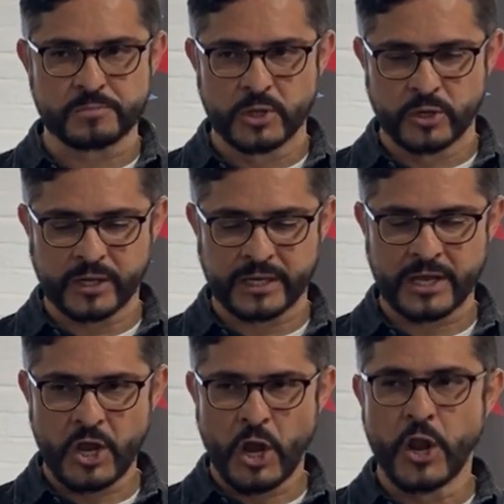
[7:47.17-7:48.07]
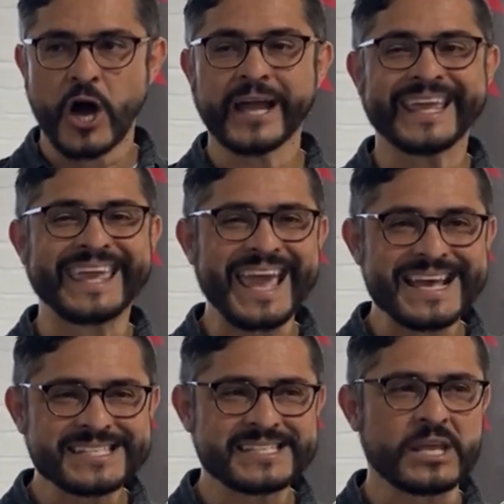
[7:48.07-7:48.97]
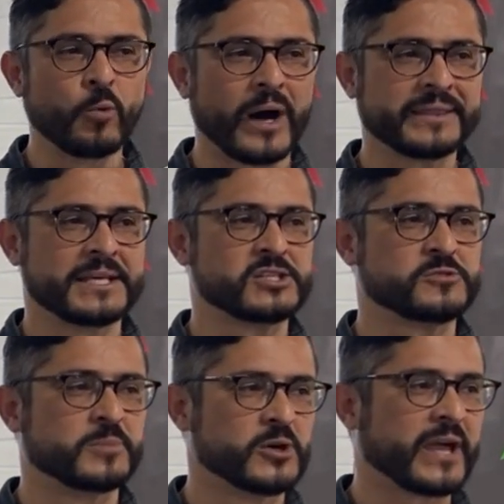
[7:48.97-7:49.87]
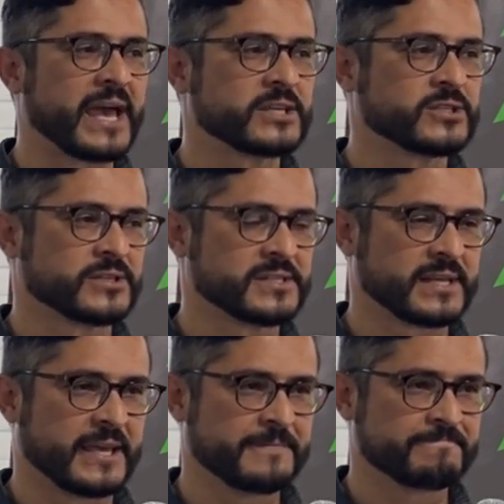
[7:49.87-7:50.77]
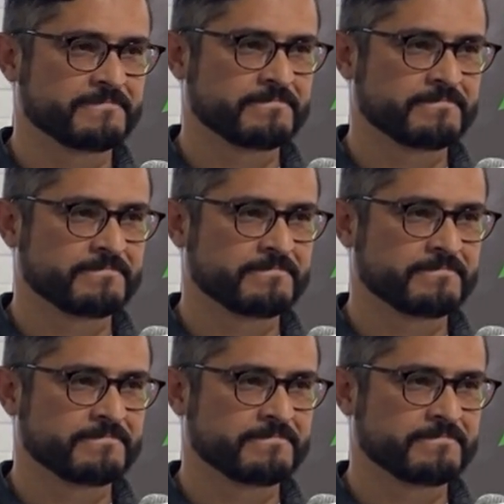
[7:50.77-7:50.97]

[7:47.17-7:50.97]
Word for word: this book, not guessing what this book has to say.